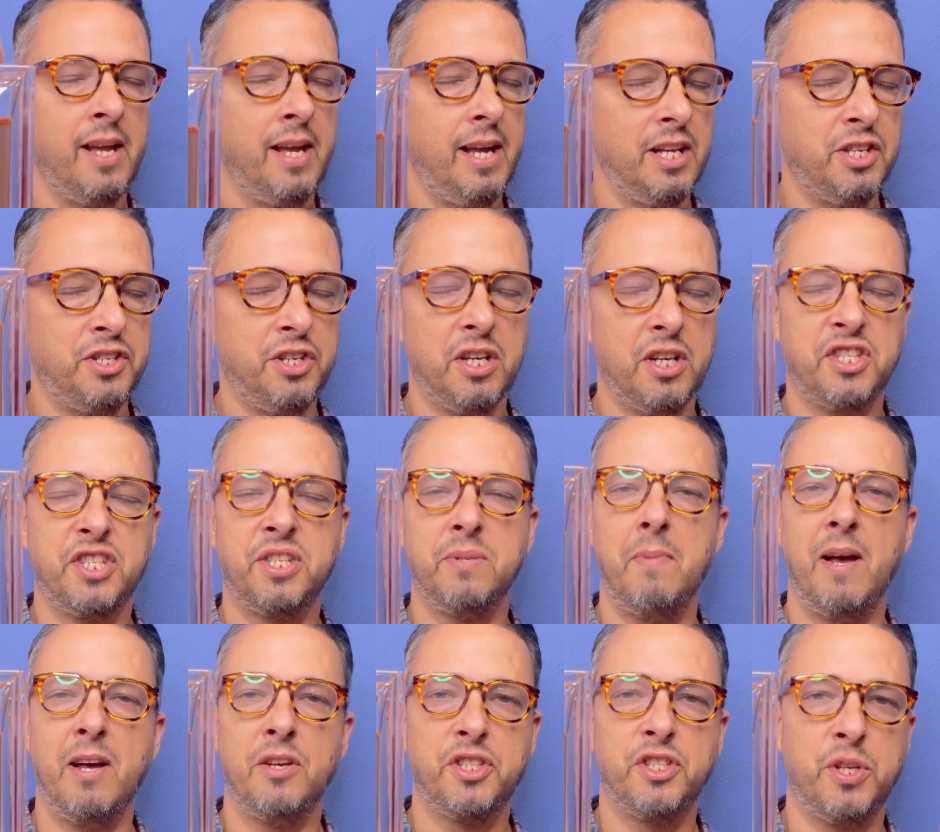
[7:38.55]
It just
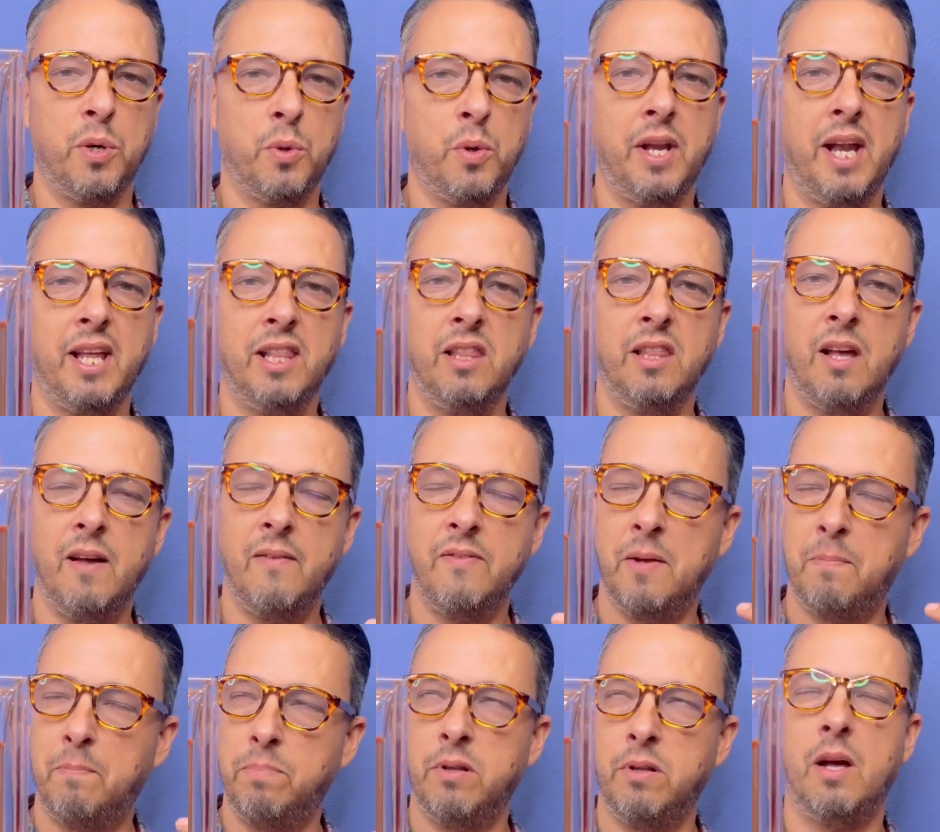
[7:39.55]
smells so good. I love
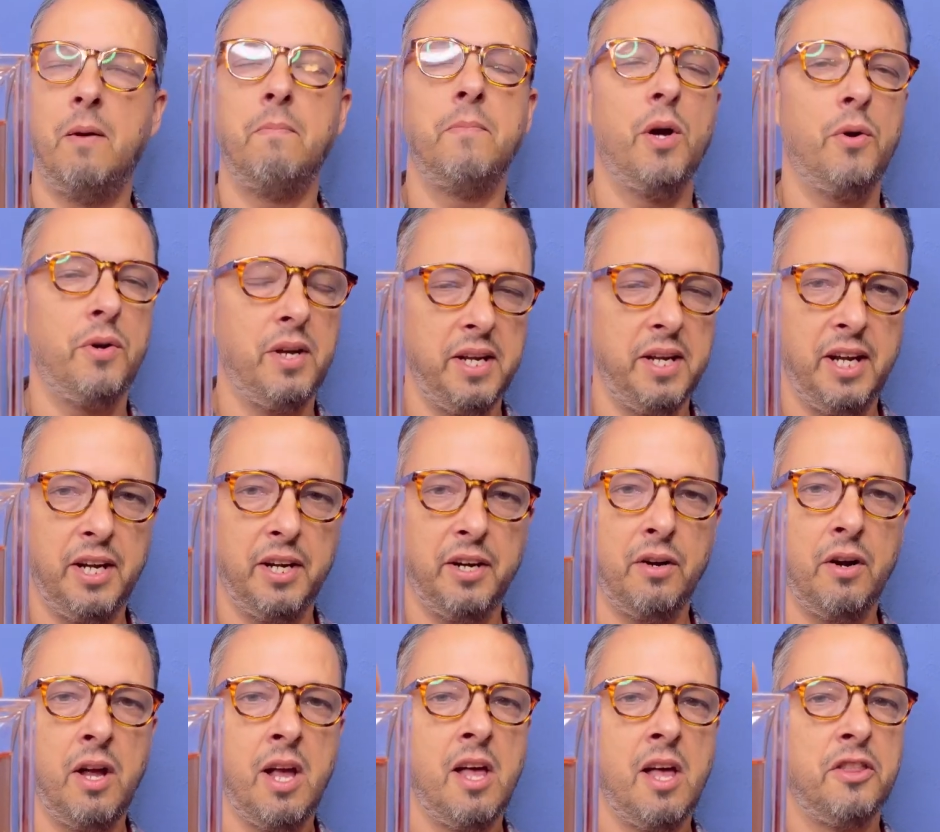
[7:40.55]
the plum note in
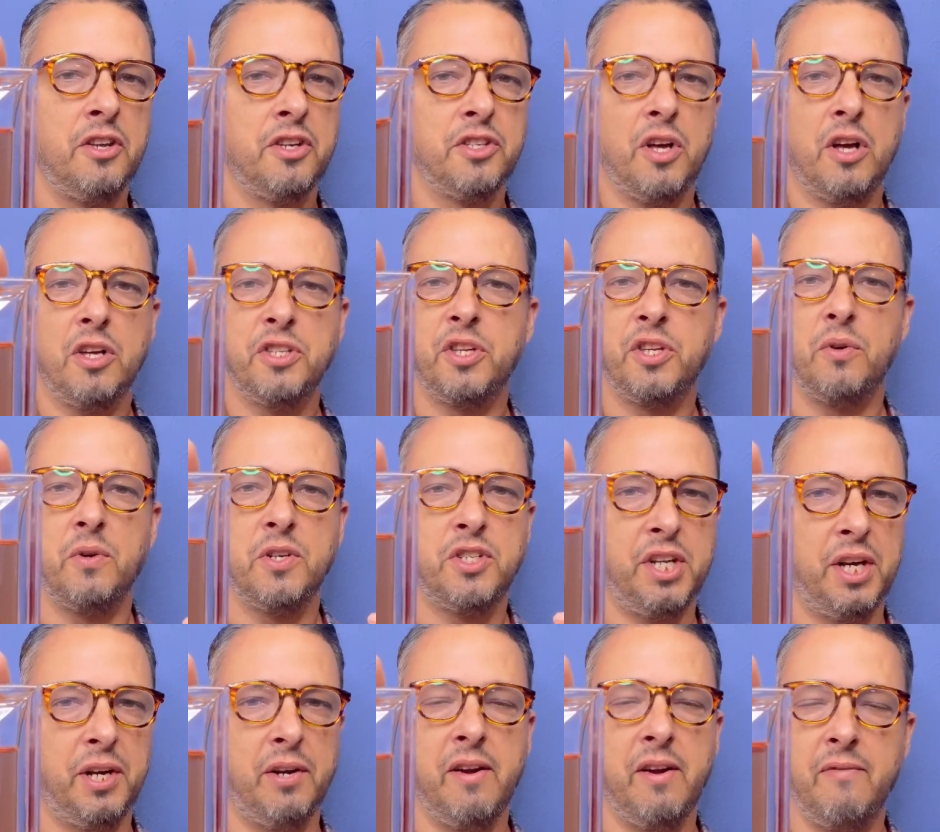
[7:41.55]
here. There's also a
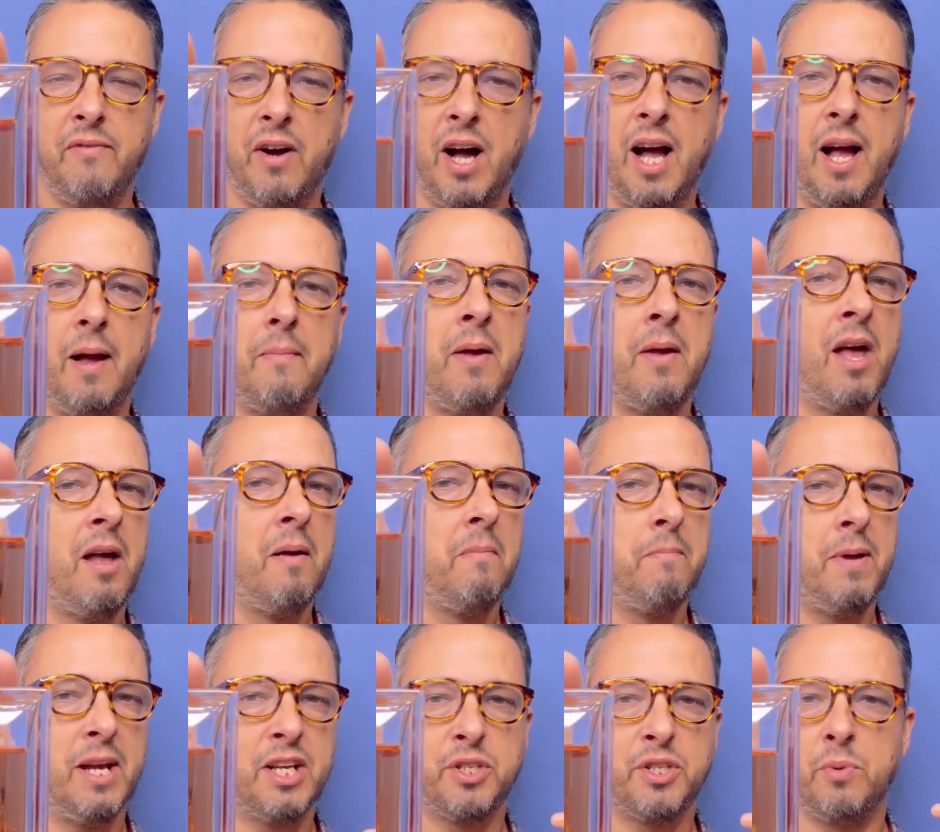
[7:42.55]
cherry vibe
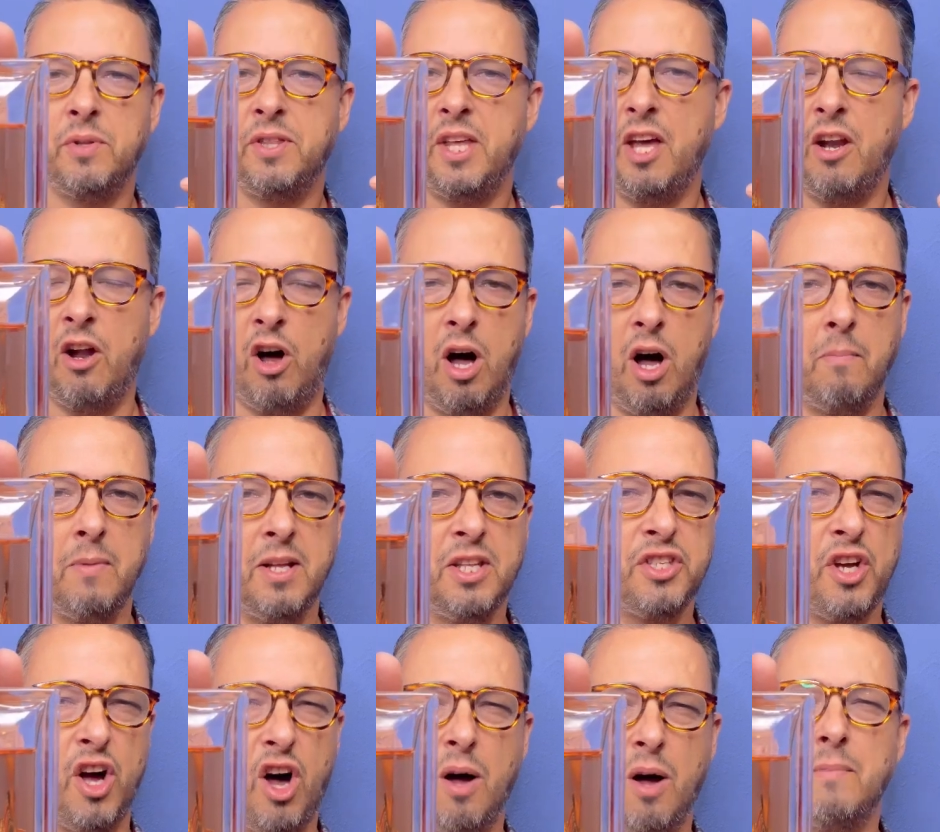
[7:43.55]
mixed with that
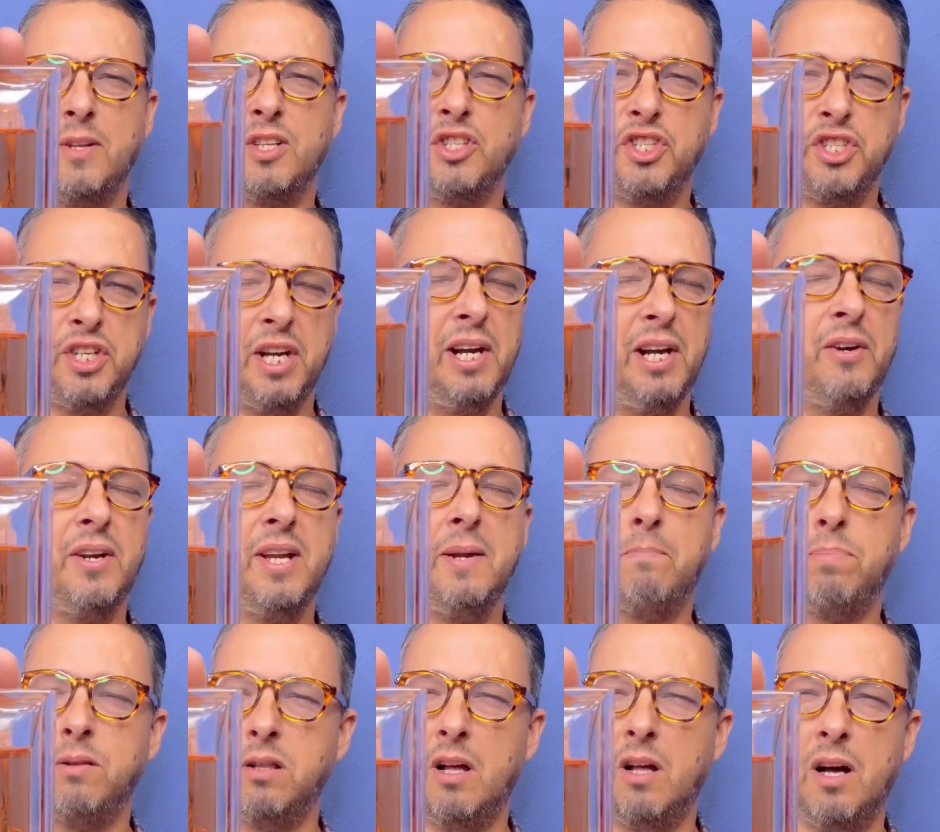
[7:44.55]
almonds. Almonds, cherry,
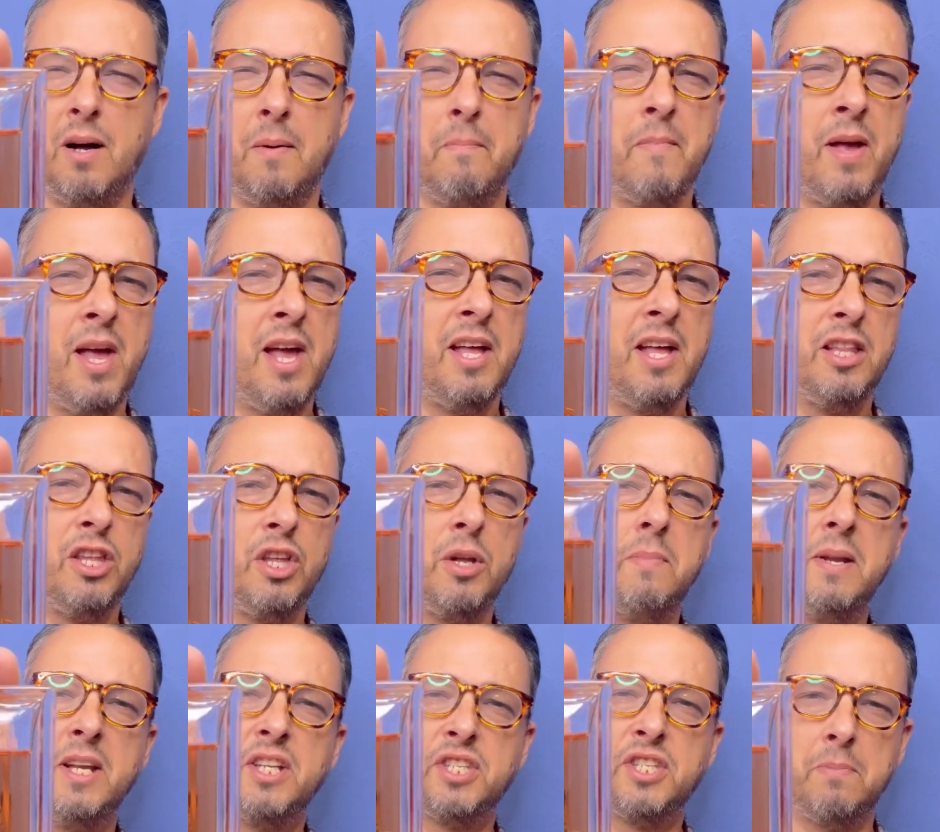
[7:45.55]
plum, a little
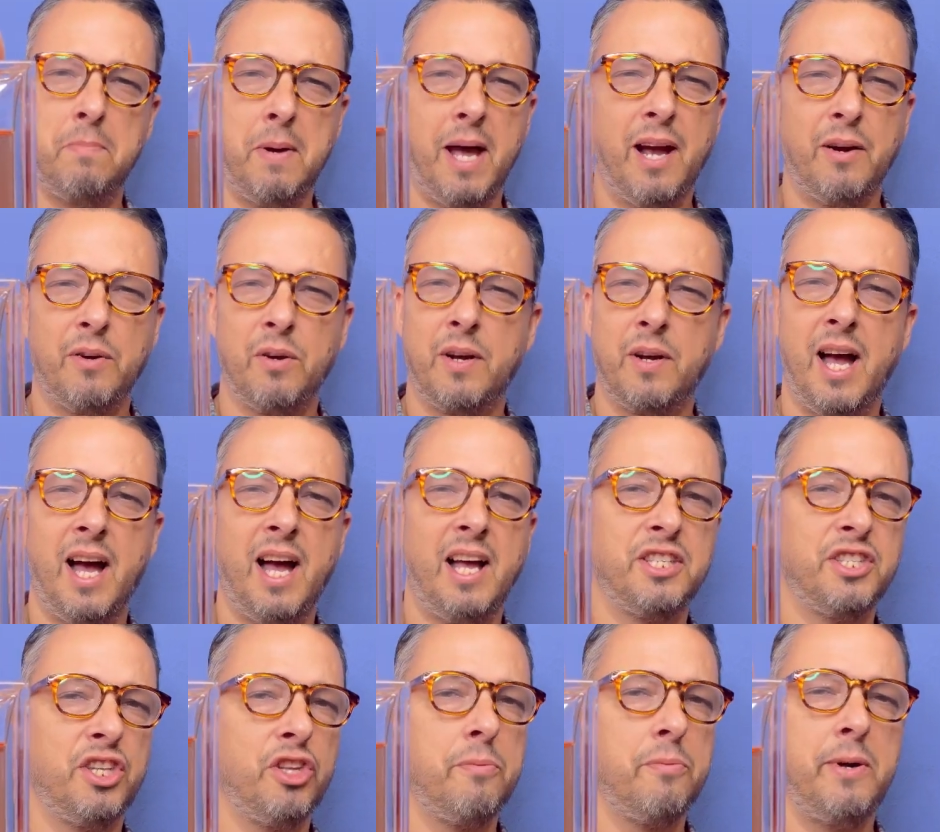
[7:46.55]
bit of tobacco,
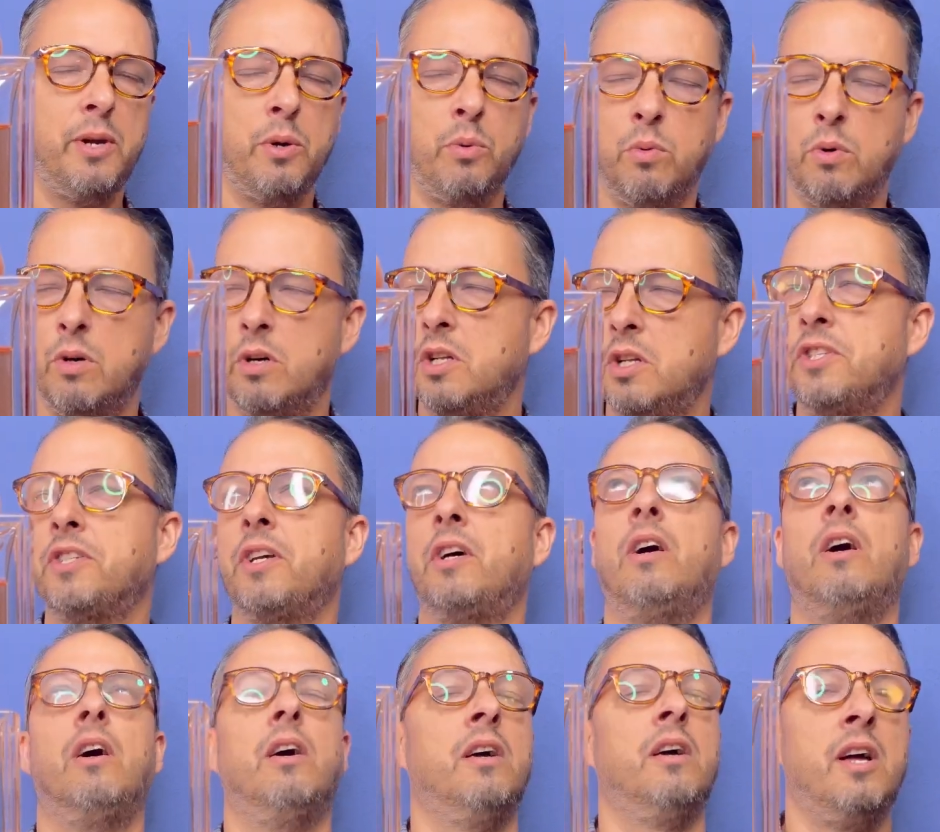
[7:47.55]
guys, a little bit of woods.
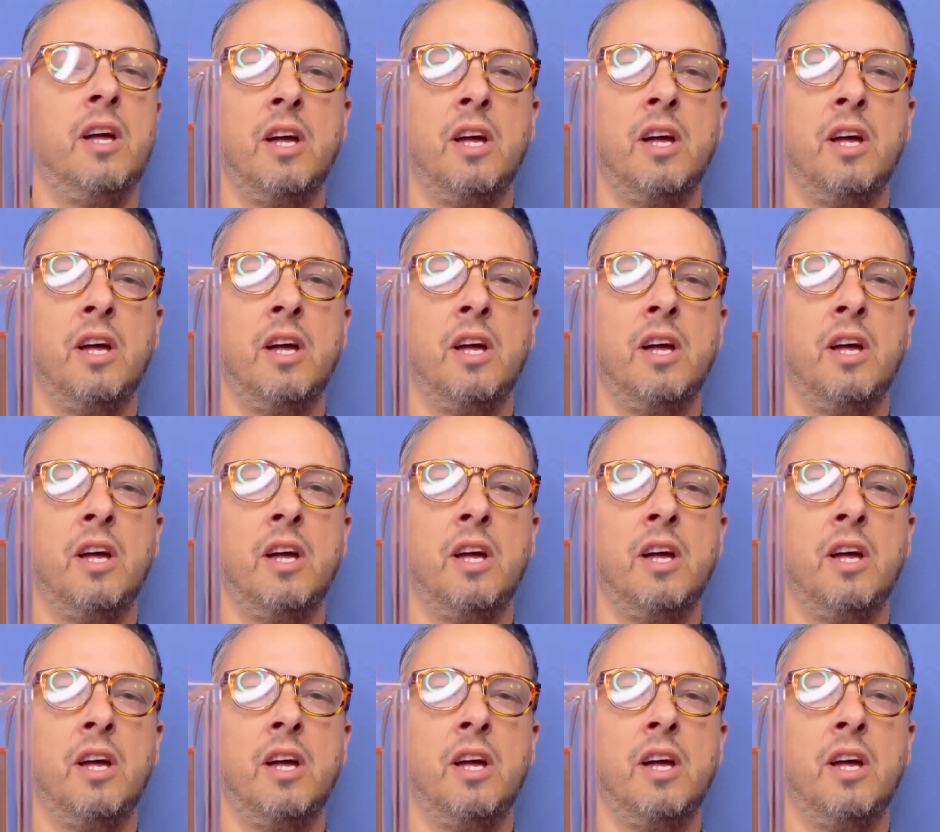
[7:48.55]
Oh,